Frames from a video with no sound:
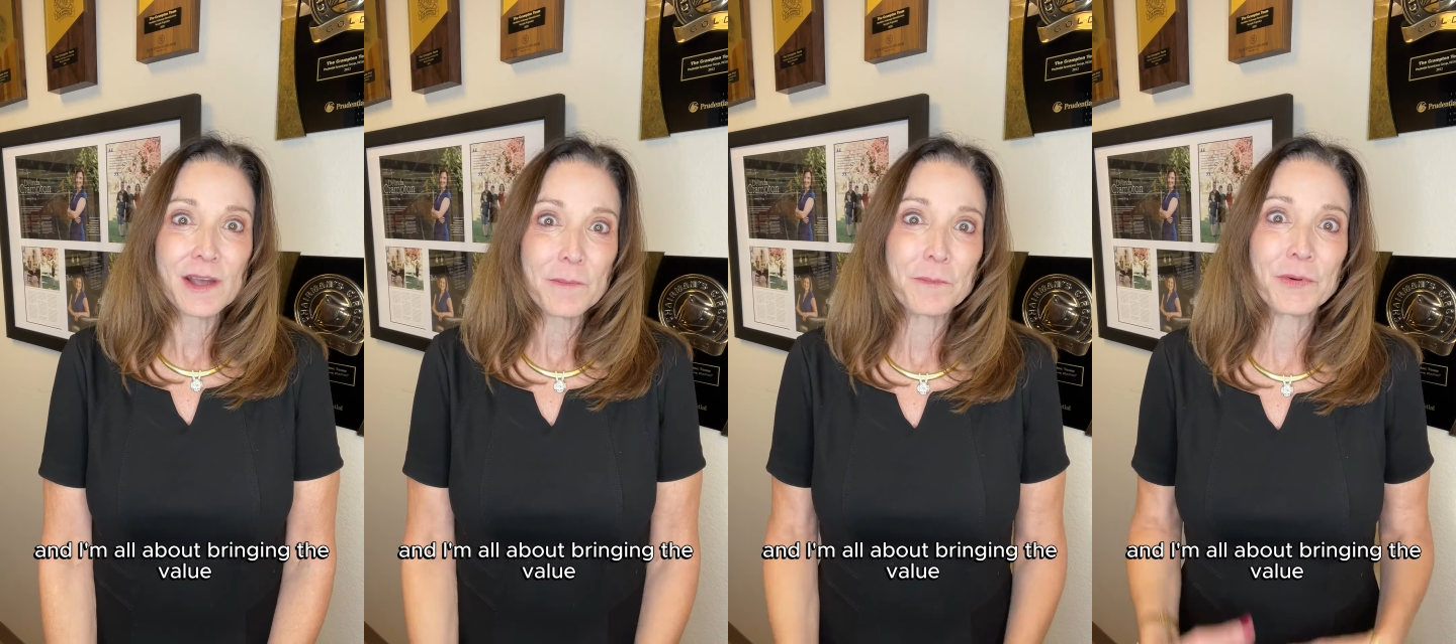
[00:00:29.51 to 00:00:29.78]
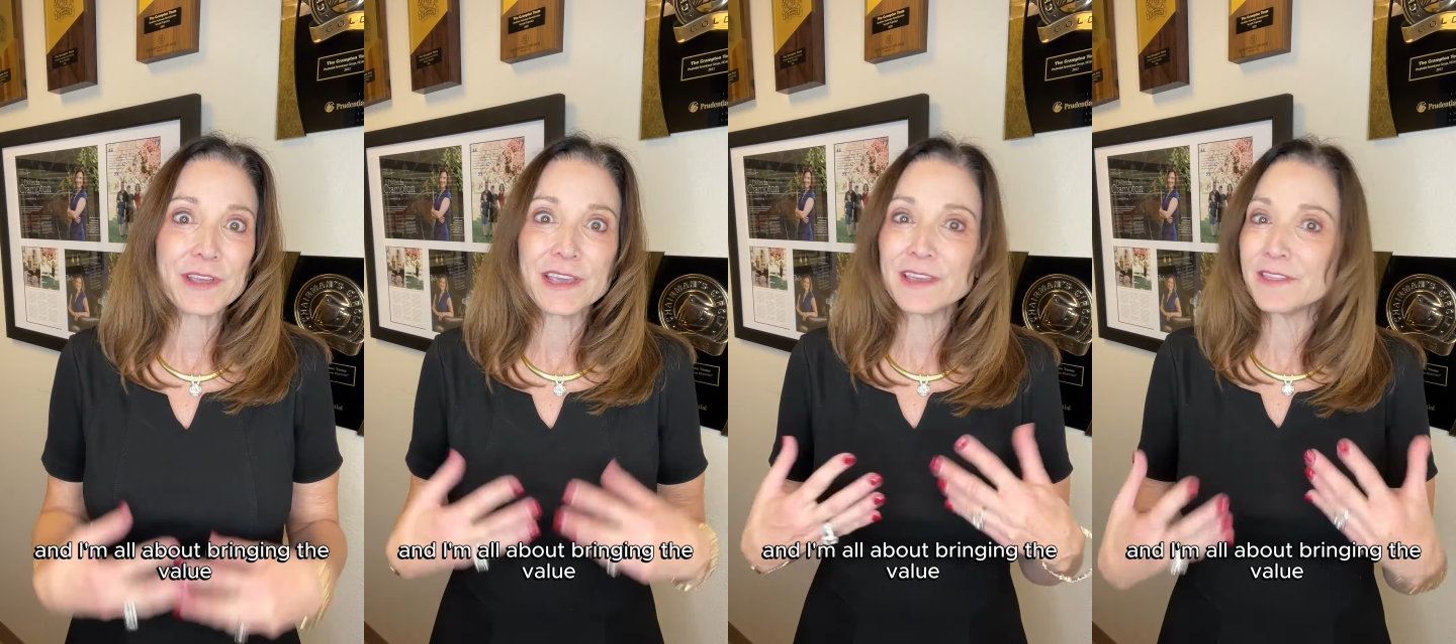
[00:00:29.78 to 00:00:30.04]

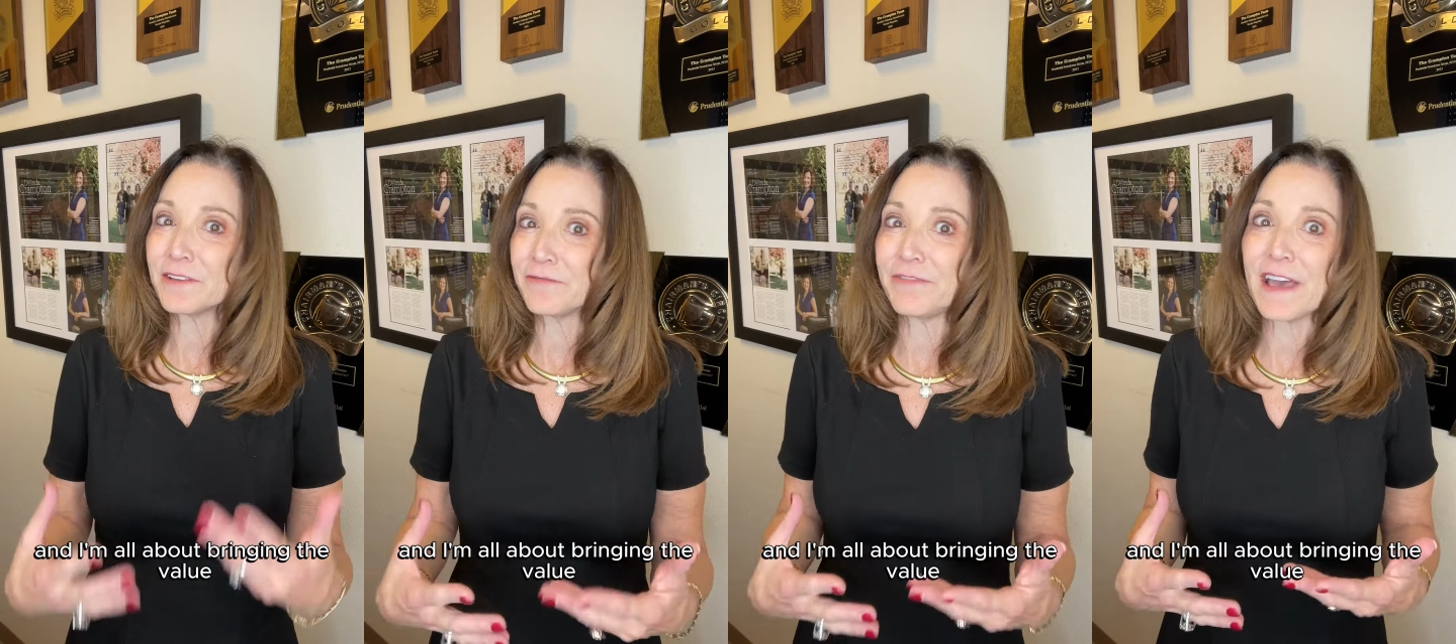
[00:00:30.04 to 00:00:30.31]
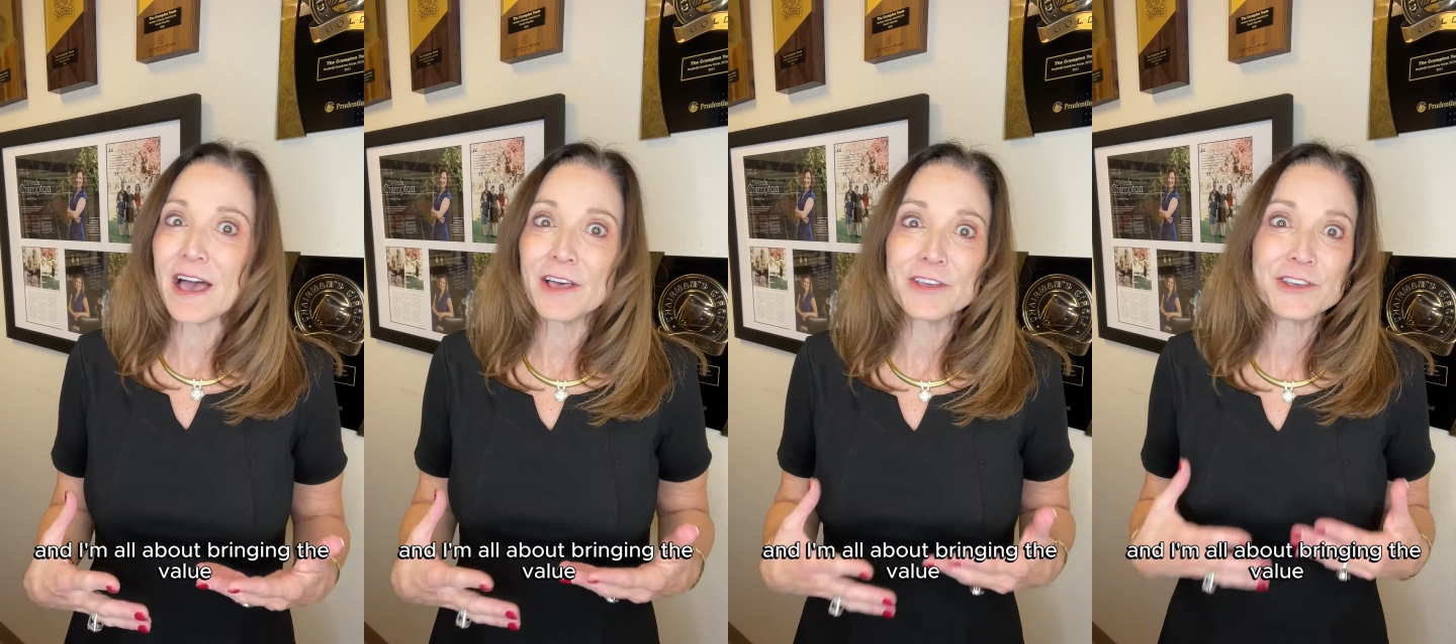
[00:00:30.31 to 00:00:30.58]
bringing the
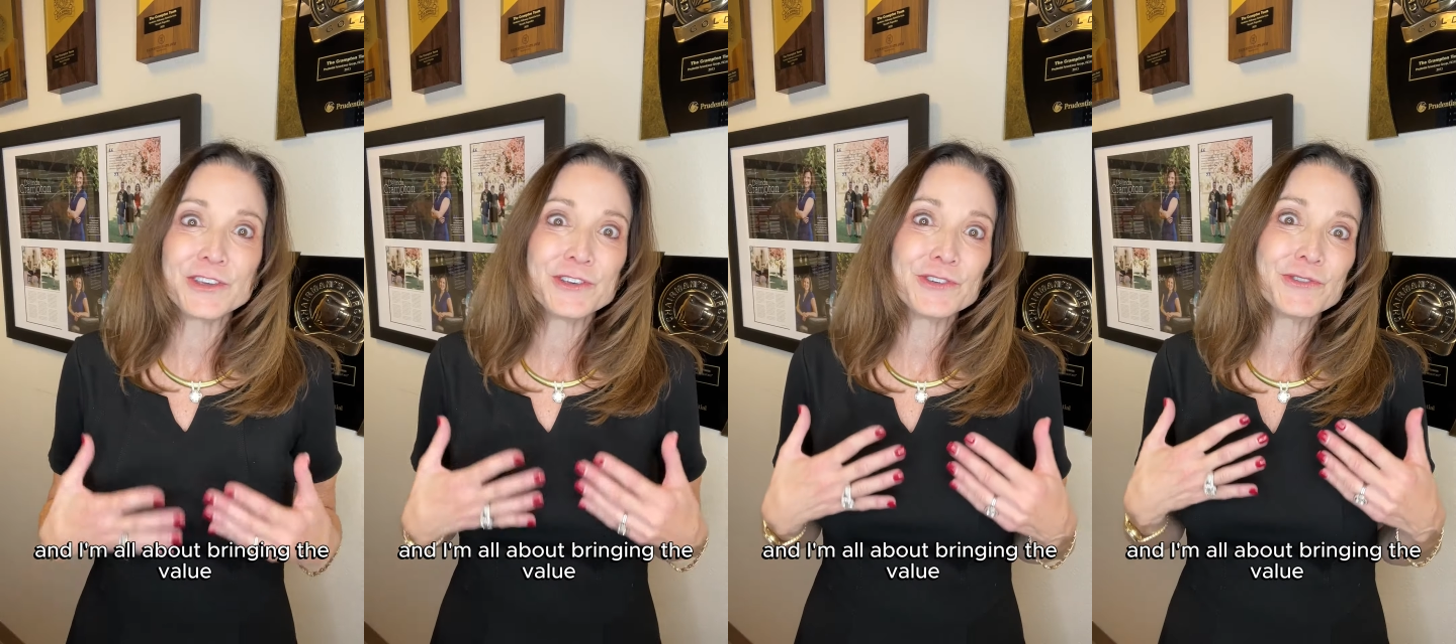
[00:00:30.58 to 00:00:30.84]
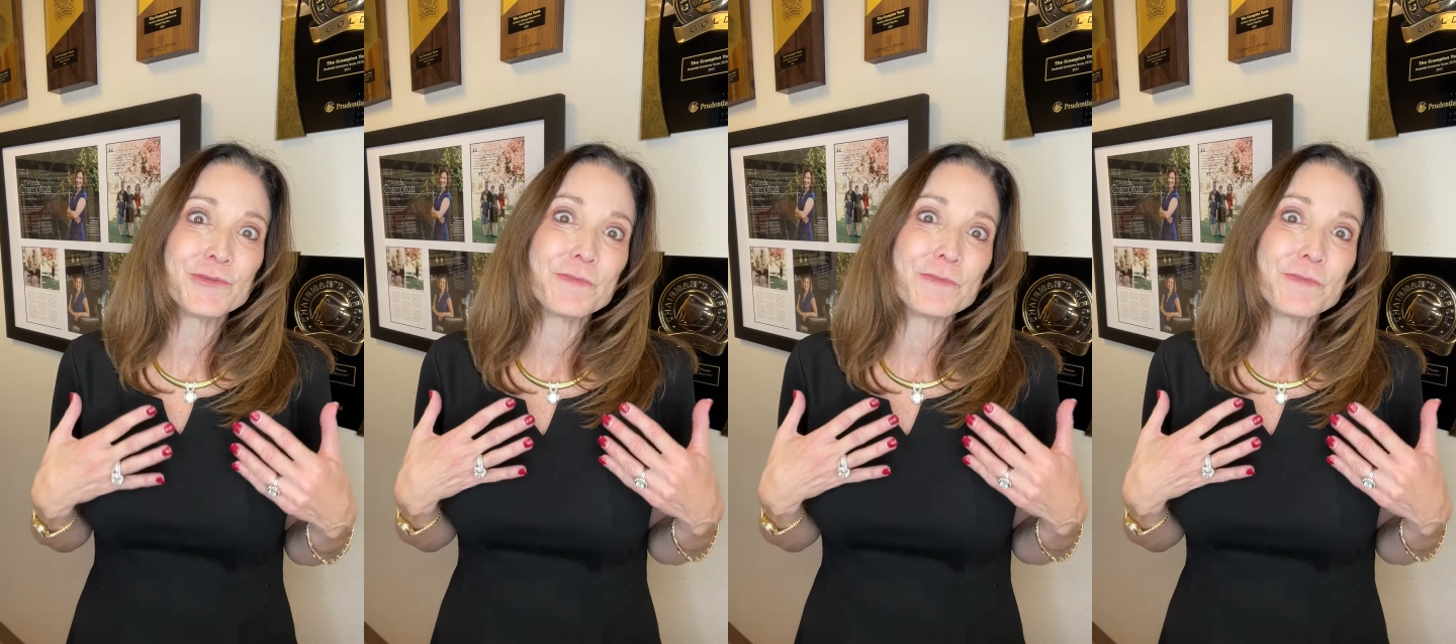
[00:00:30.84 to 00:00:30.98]
value,